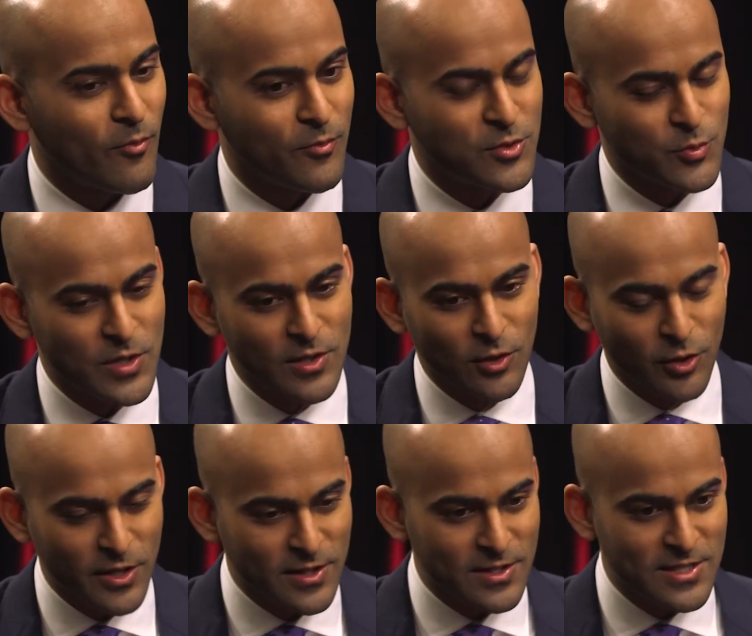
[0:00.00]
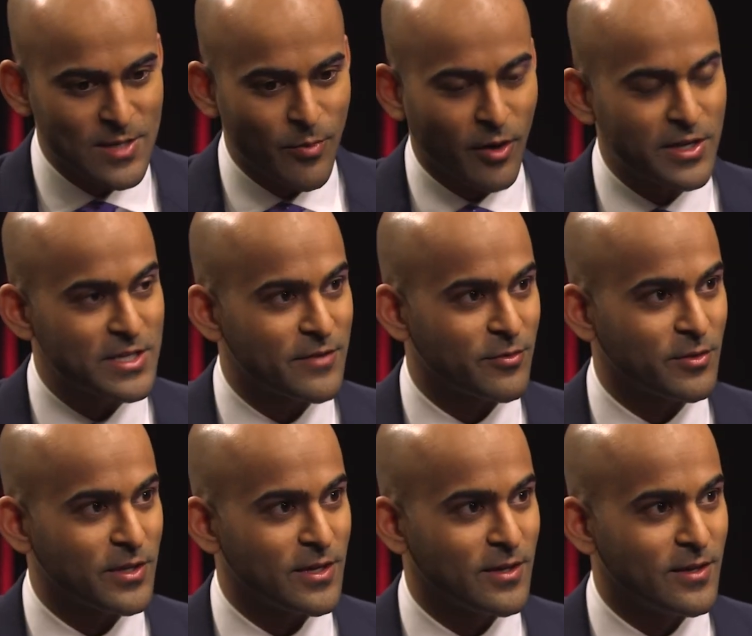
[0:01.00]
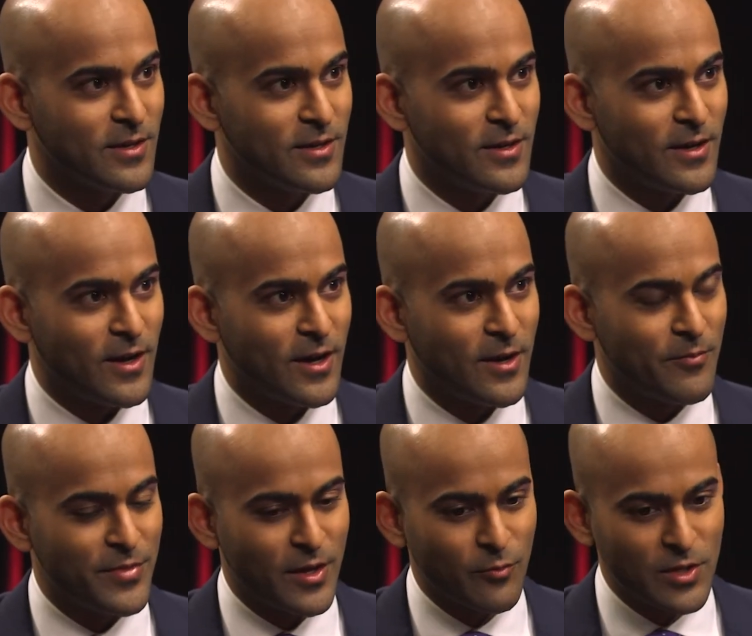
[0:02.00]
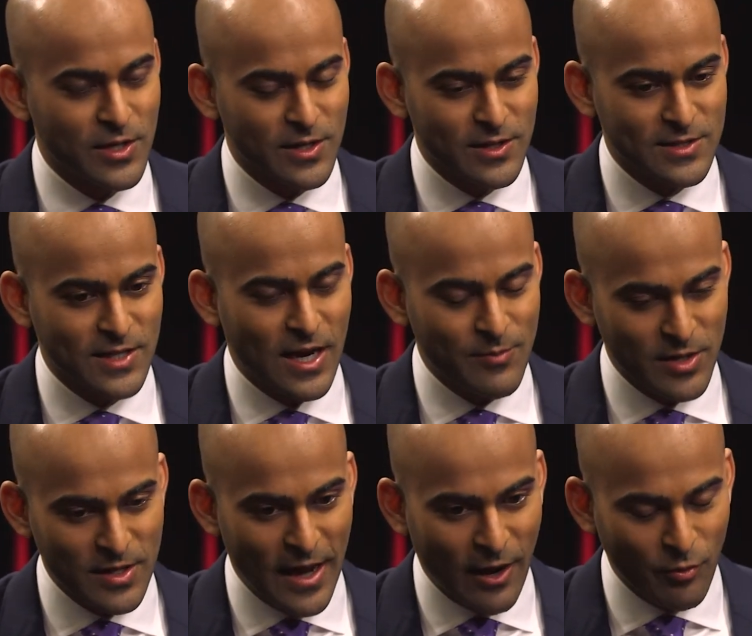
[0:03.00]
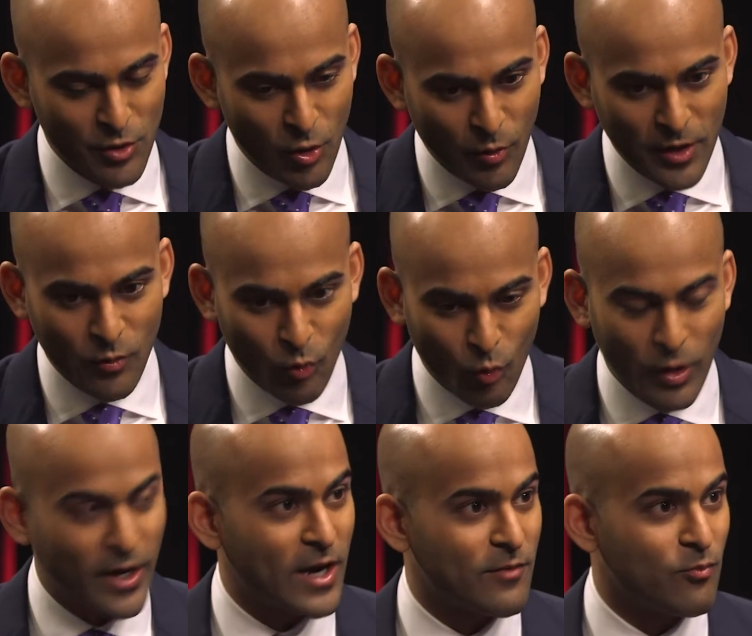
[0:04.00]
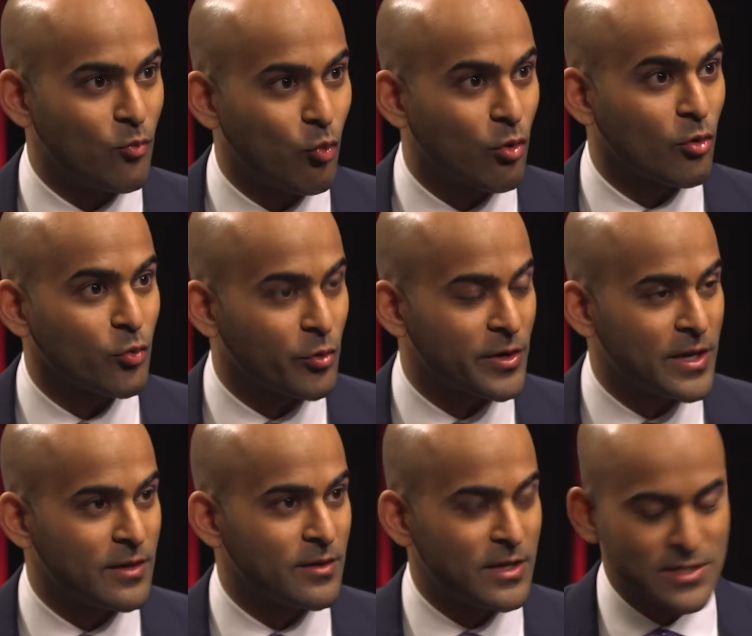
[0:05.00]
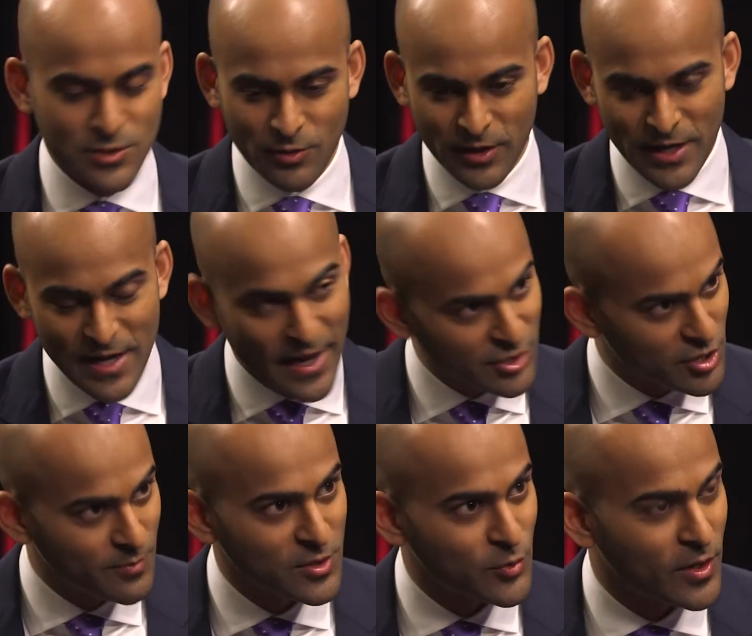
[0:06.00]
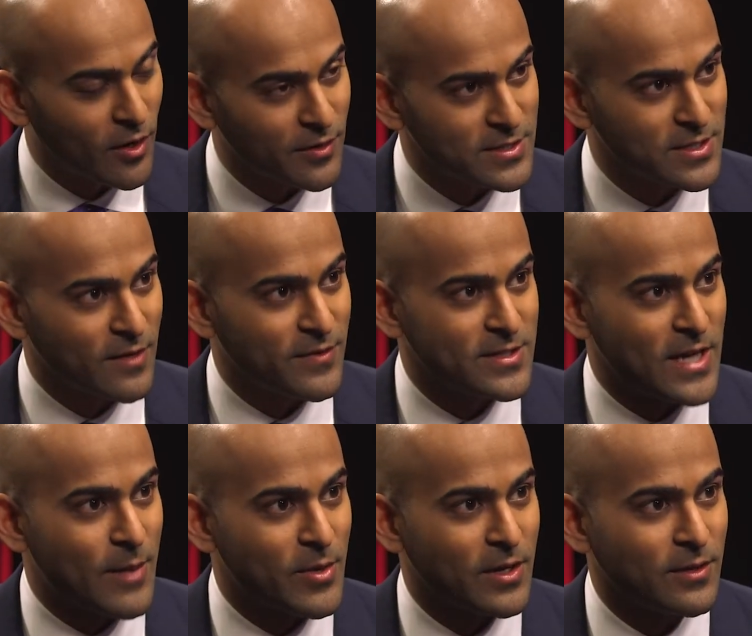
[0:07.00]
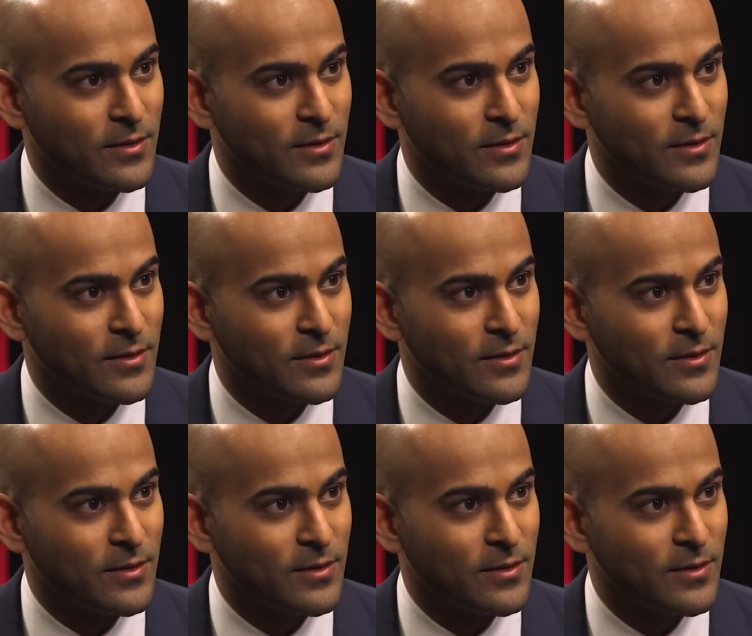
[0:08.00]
Do we look at the Tea Party differently than we did at the time now, knowing what kind of world we're in? Is there a connection between all this stuff that's happening?